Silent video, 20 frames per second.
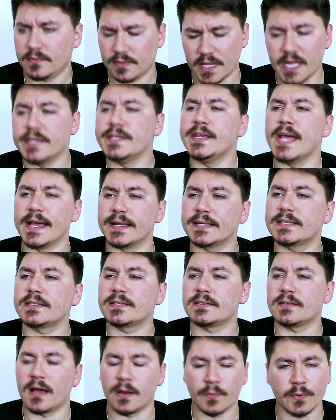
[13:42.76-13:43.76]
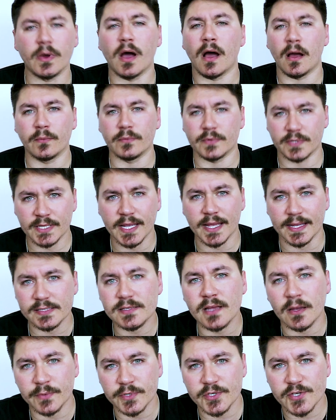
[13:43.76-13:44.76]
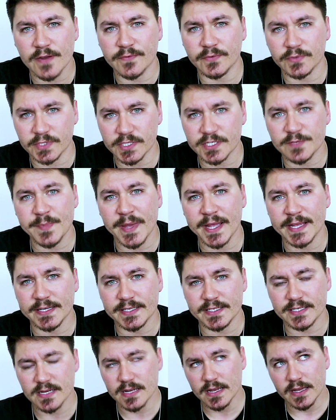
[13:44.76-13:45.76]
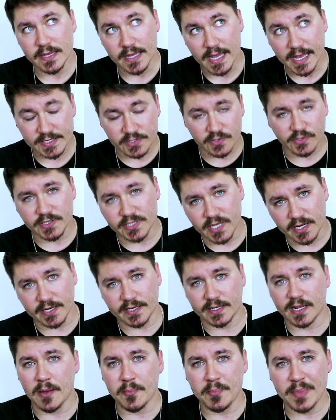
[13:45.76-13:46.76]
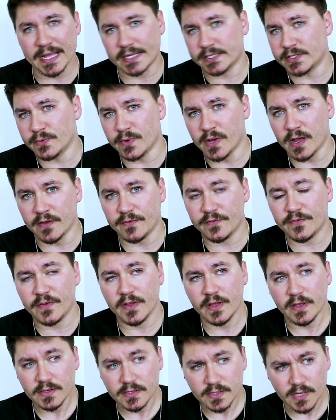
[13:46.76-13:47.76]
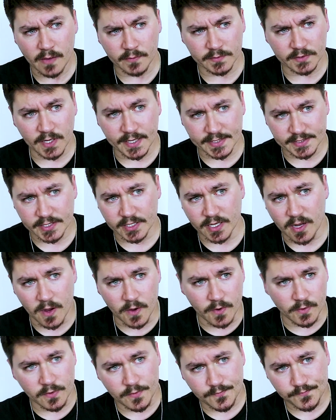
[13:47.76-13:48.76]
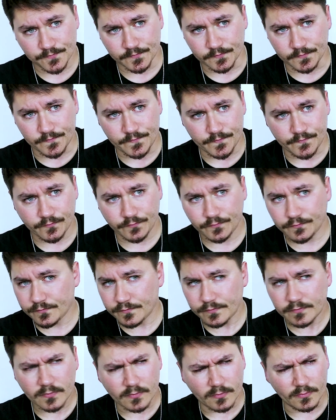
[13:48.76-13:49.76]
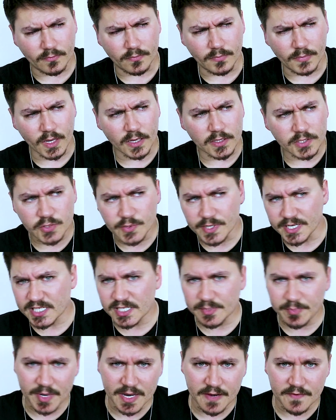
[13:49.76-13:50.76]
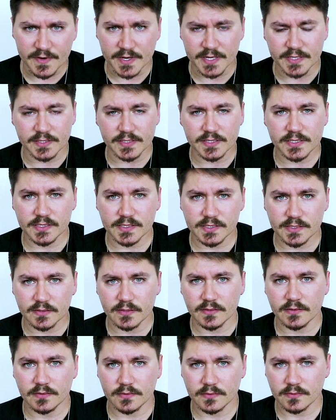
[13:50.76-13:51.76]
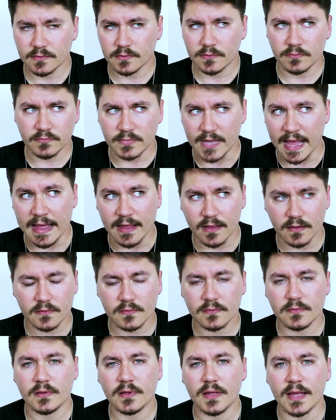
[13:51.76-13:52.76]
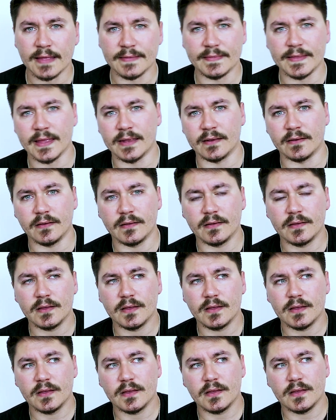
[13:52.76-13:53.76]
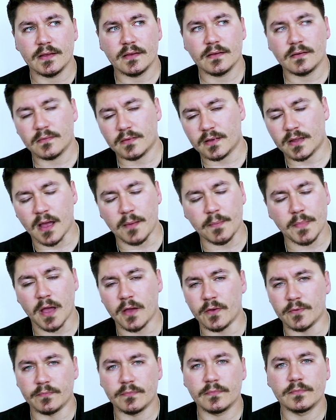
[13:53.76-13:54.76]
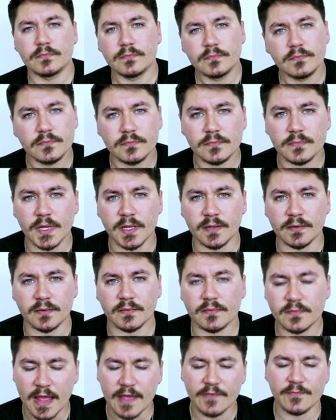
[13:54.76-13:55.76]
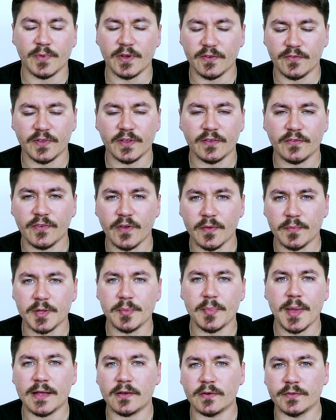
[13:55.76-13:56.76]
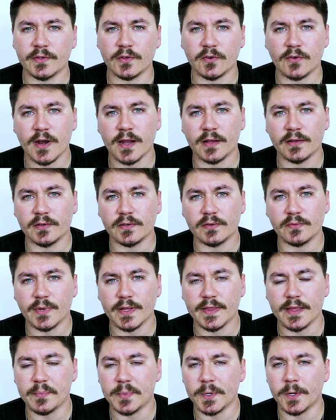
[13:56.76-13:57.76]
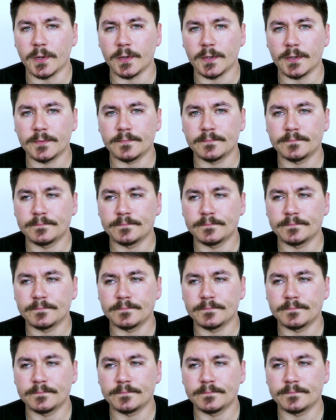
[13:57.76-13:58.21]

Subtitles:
Then yes, I would travel to space. As long as I could come back to Earth, I would like to go to experience that and then come home and have my feet firmly back on the ground where they belong.